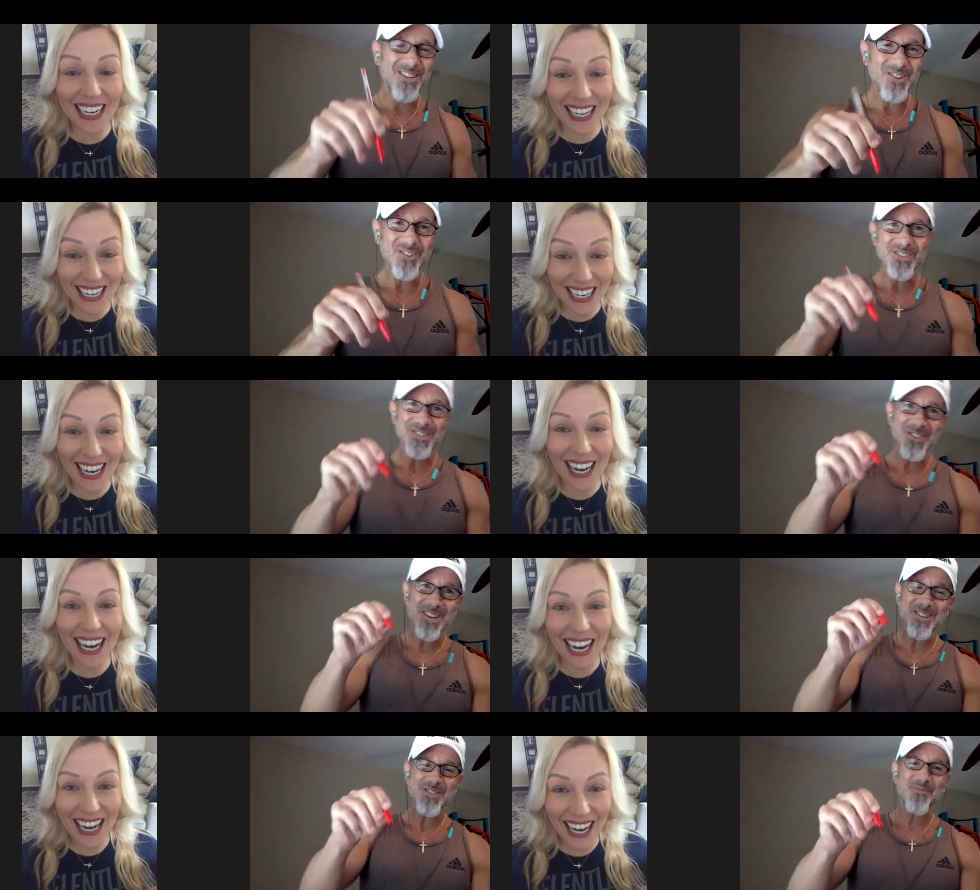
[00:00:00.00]
Speaker 1: so so
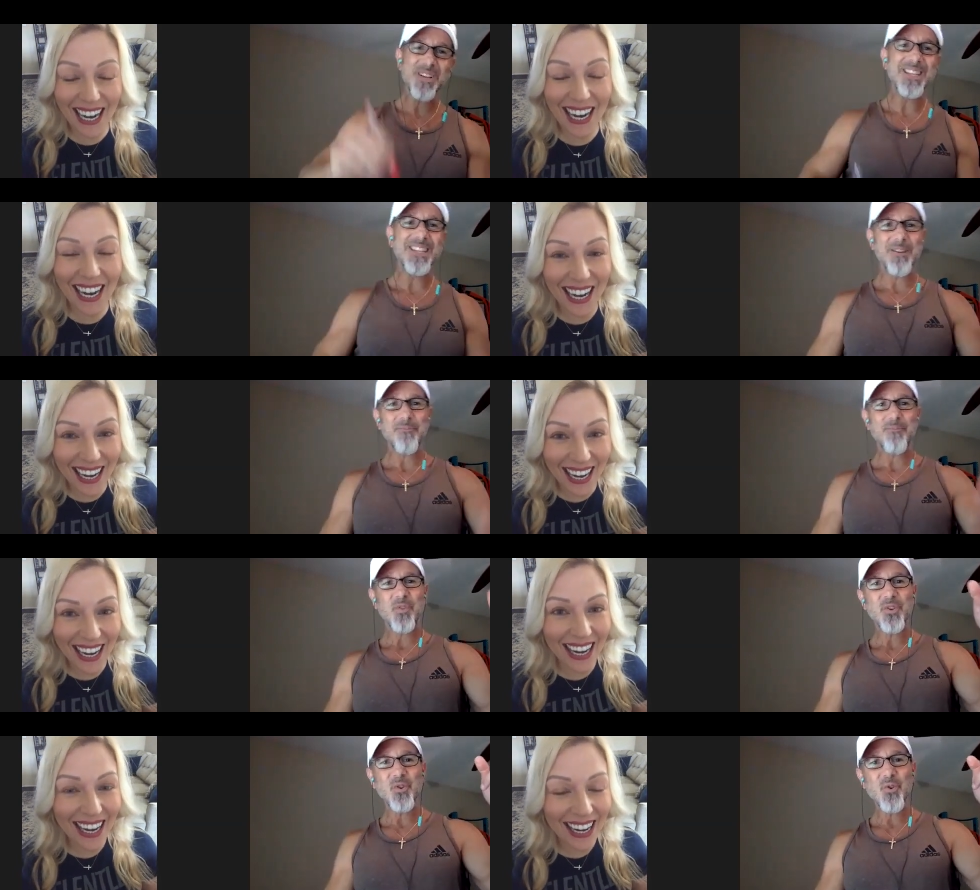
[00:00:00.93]
here's the funny thing.
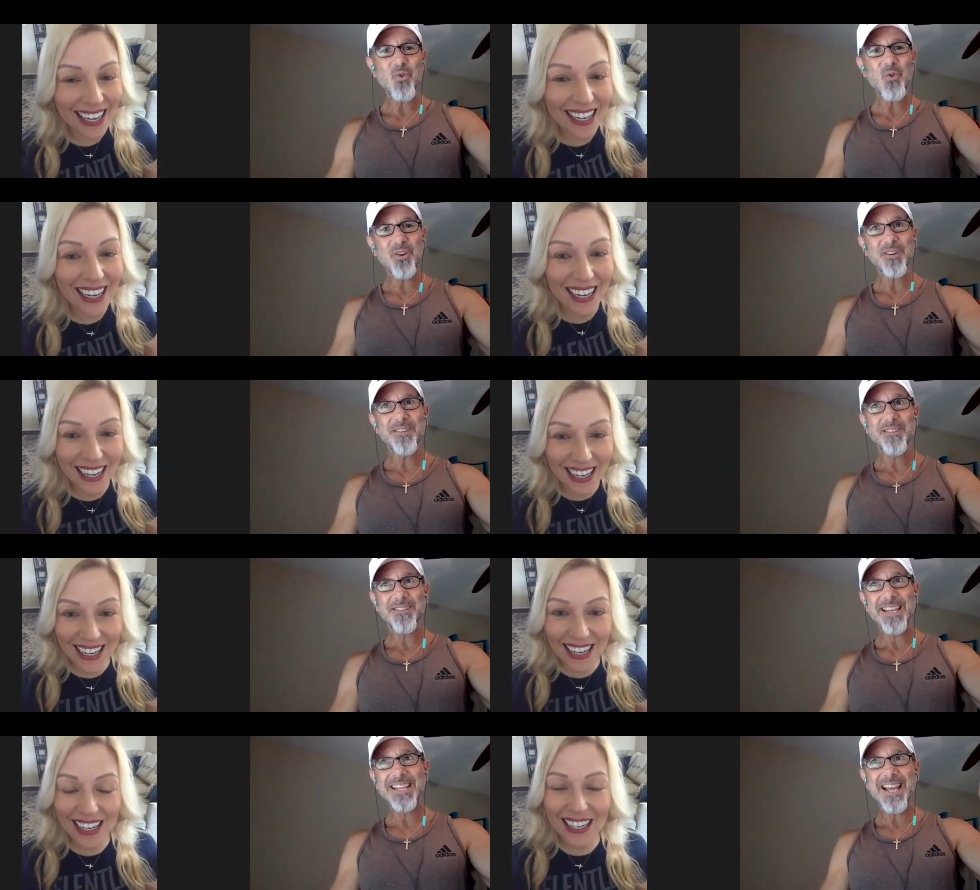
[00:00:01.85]
You're
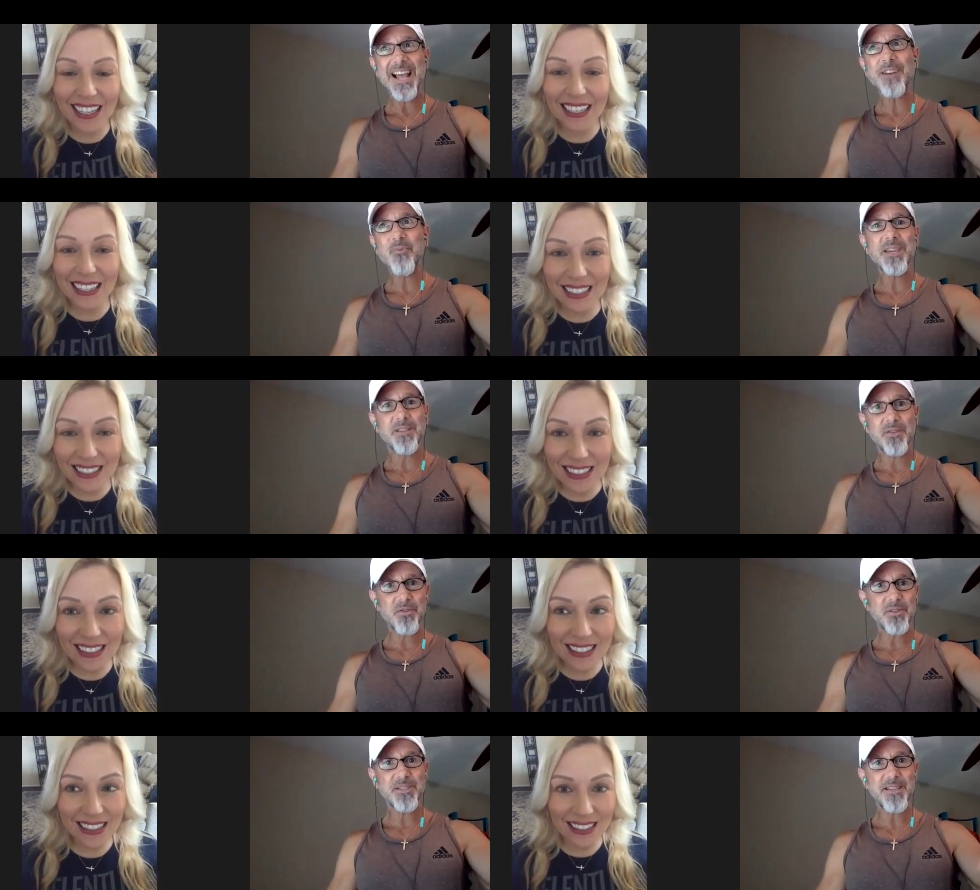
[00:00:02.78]
in nine weeks,
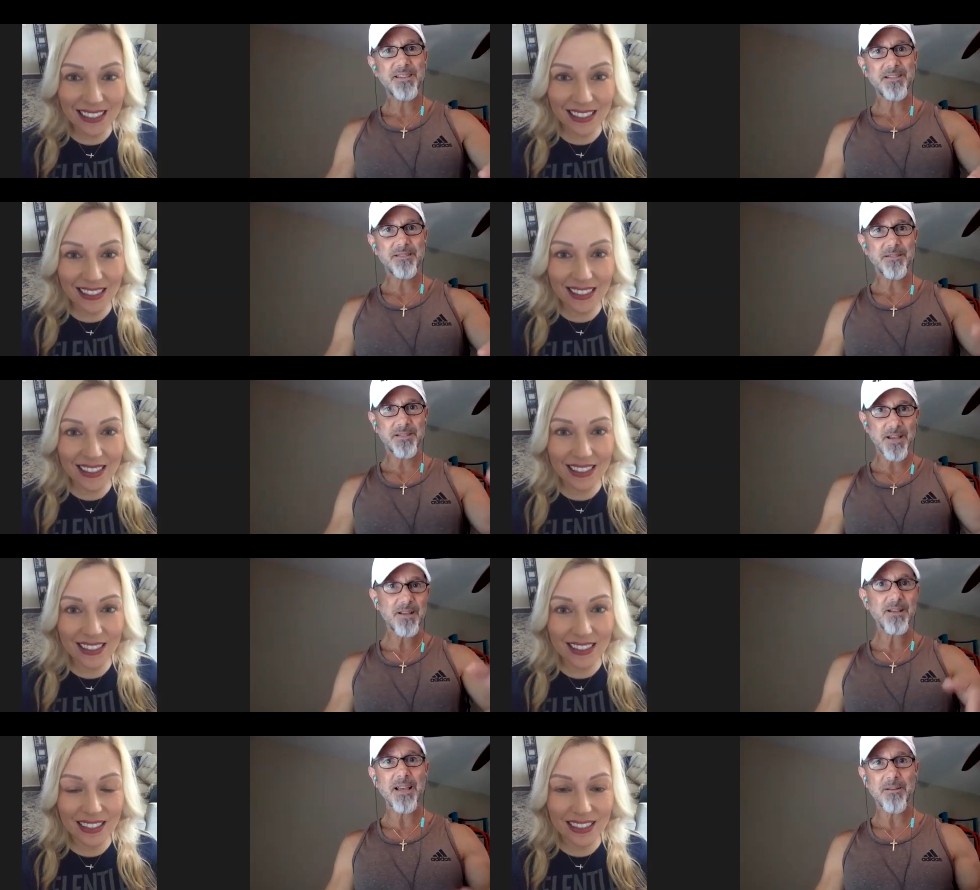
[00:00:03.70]
you're seeing
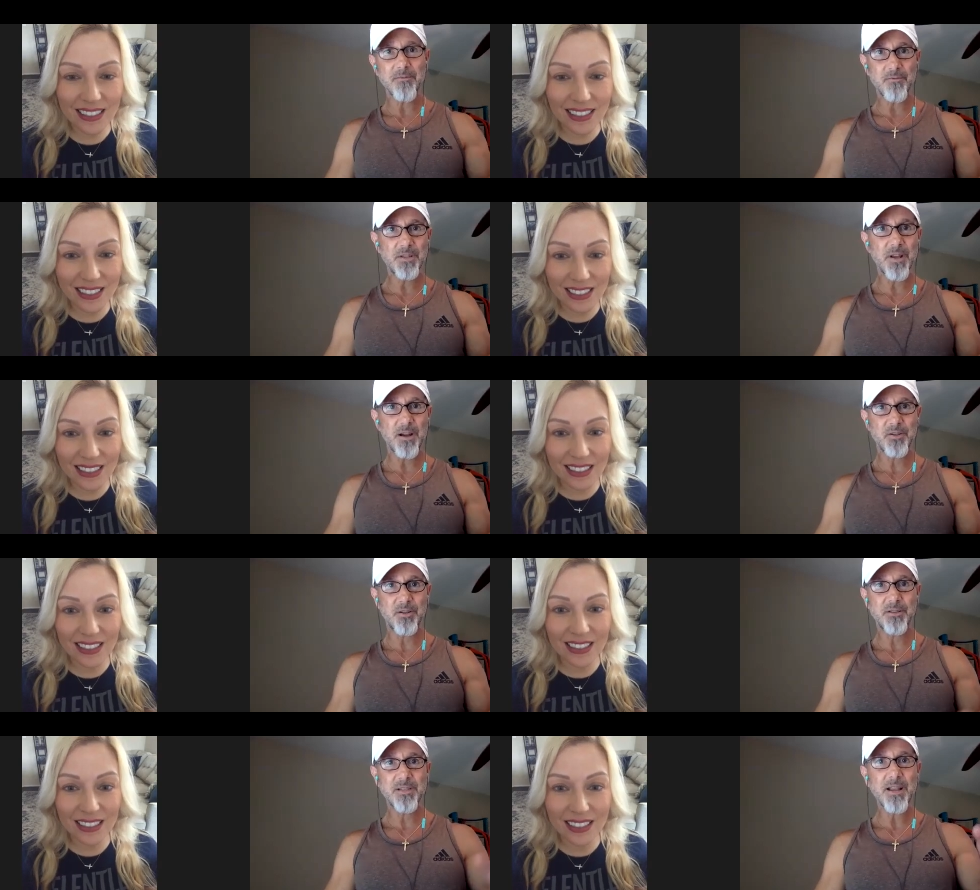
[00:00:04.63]
cellulite
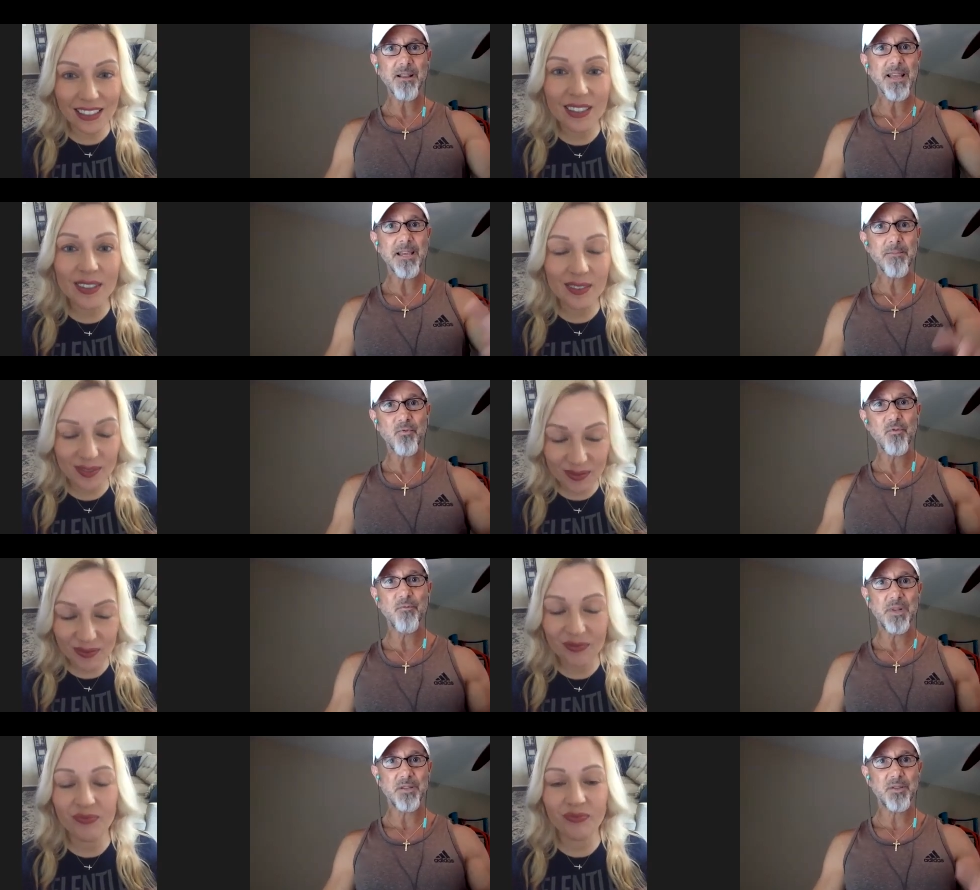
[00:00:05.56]
reduction, cellulite
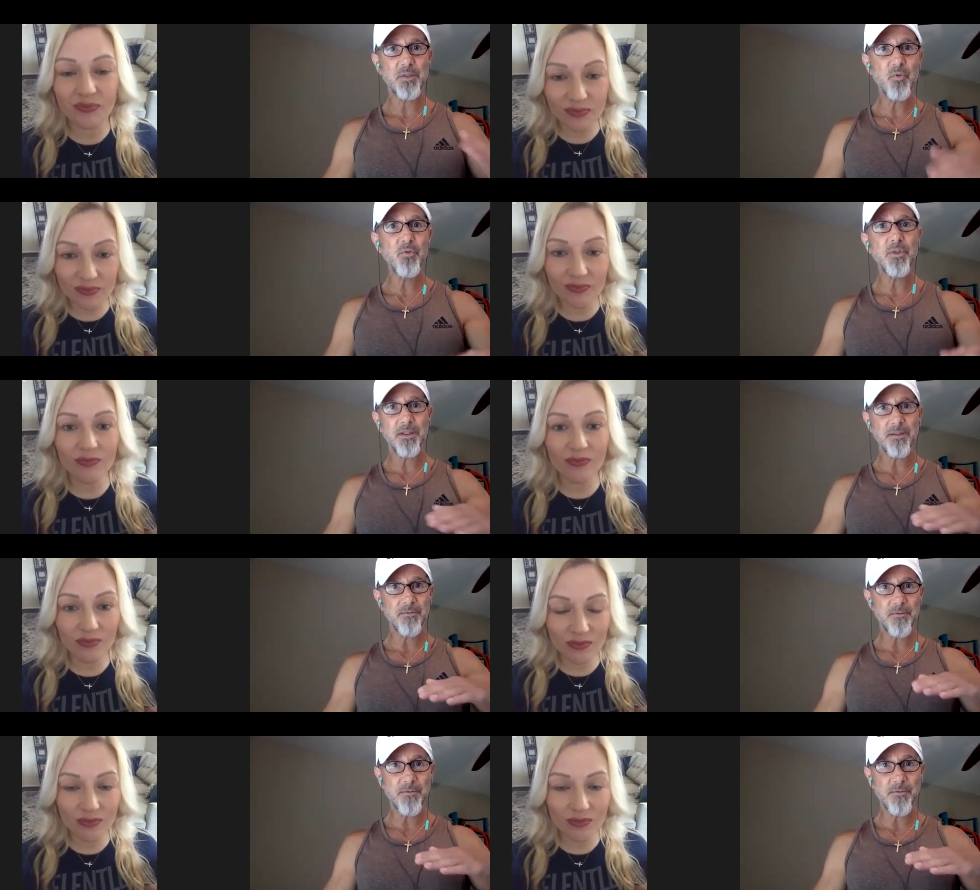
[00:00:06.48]
improvement, smoothing,